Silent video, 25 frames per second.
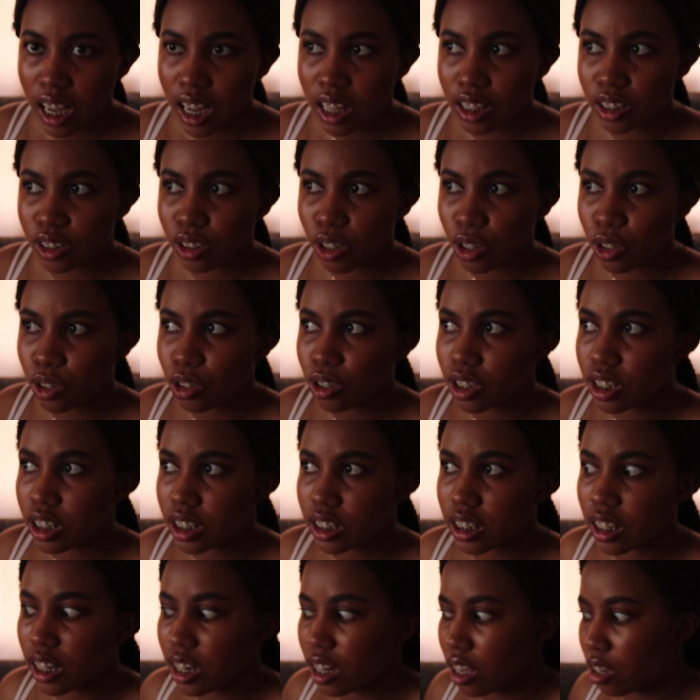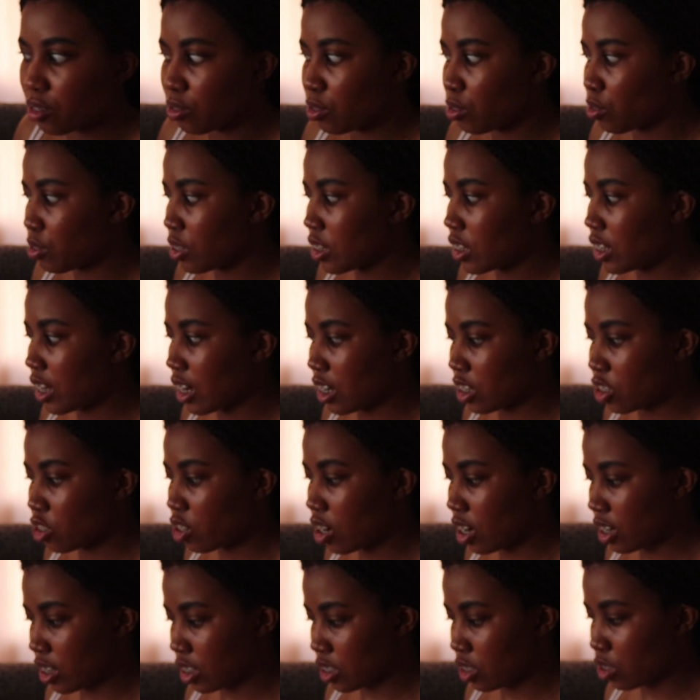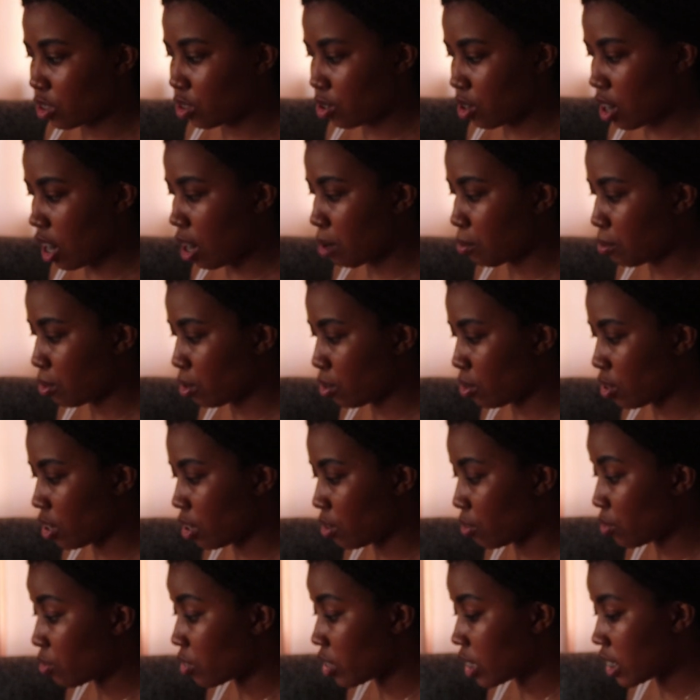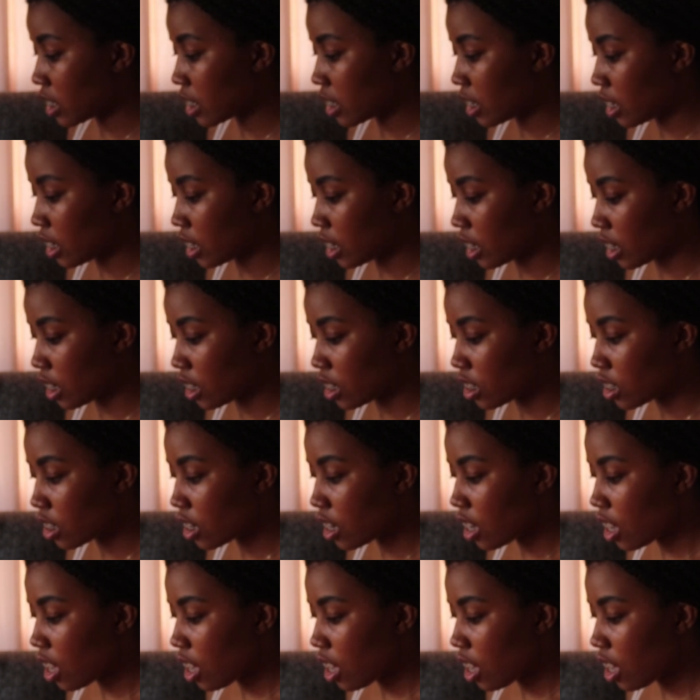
And so you're just left with like trying to scramble and finish eating it.